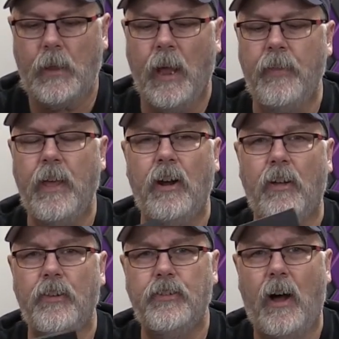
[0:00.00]
And then
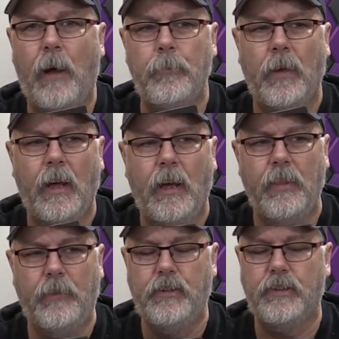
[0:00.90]
on the top,
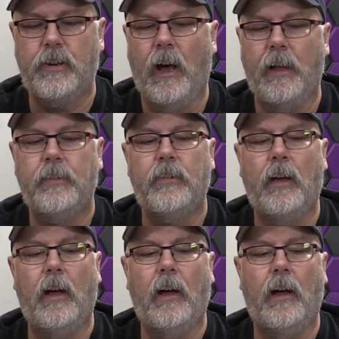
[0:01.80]
they've just got
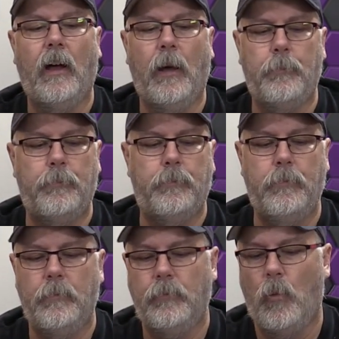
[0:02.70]
uh, a,
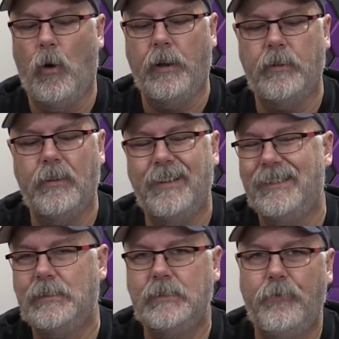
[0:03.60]
what
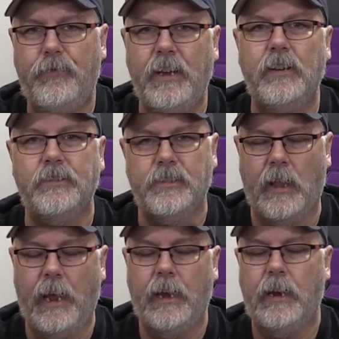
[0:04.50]
feels
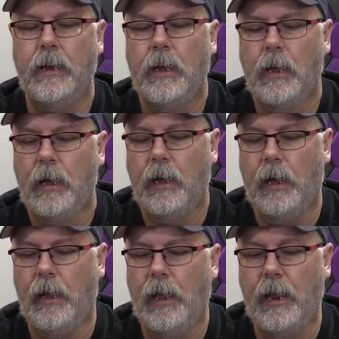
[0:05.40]
like
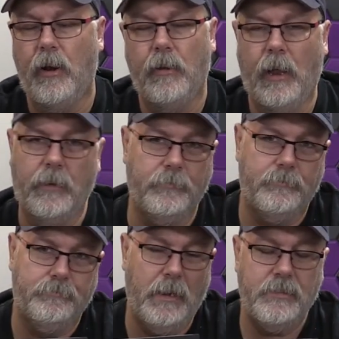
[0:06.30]
uh, and, and
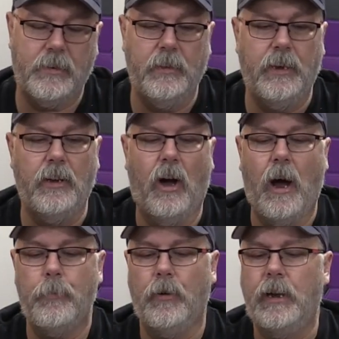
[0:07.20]
basically
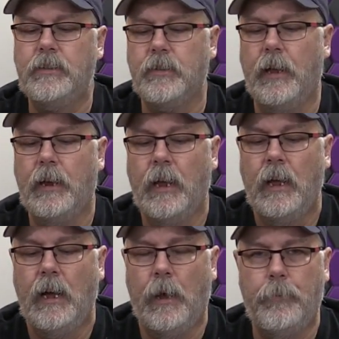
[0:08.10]
operates like
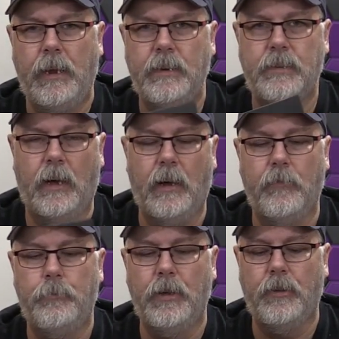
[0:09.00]
a piece
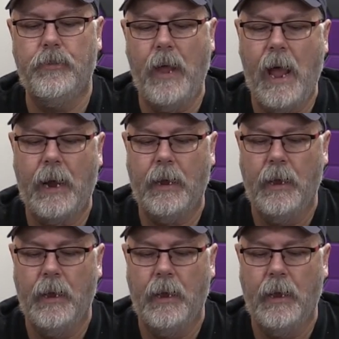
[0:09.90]
of BuildTak,